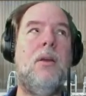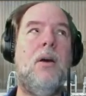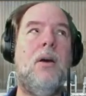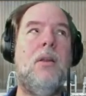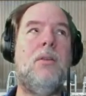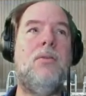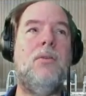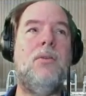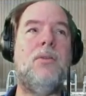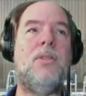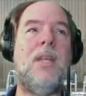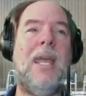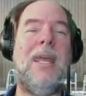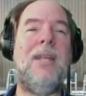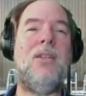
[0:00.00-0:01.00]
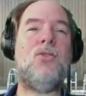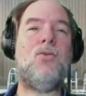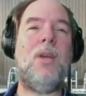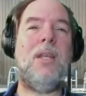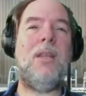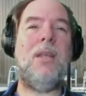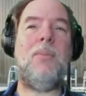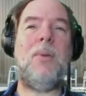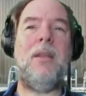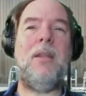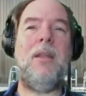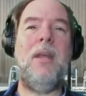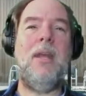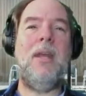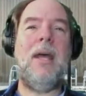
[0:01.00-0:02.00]
tools and train them
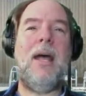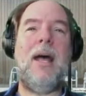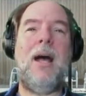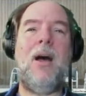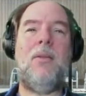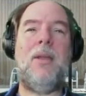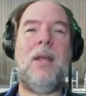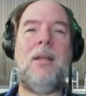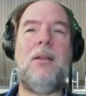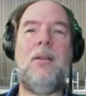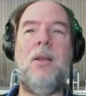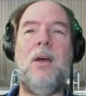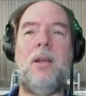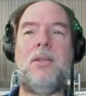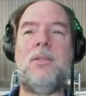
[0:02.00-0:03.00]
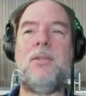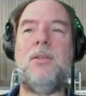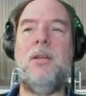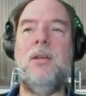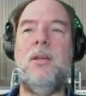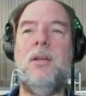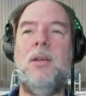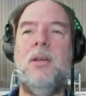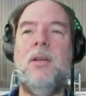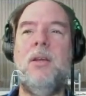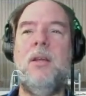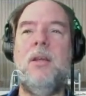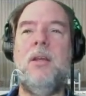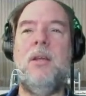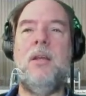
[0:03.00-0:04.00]
on how that looks
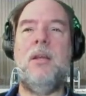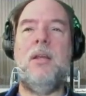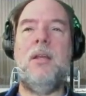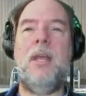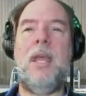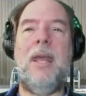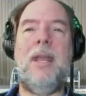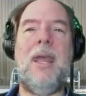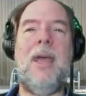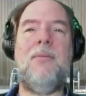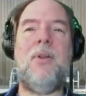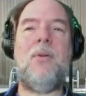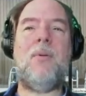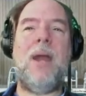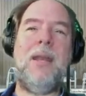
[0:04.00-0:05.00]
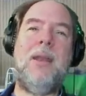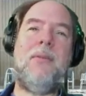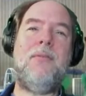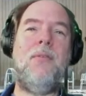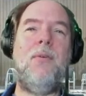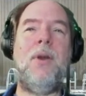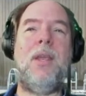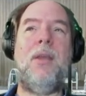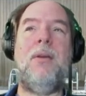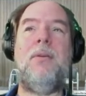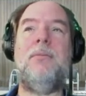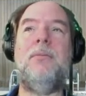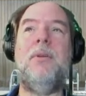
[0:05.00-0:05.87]
and have it write it for you.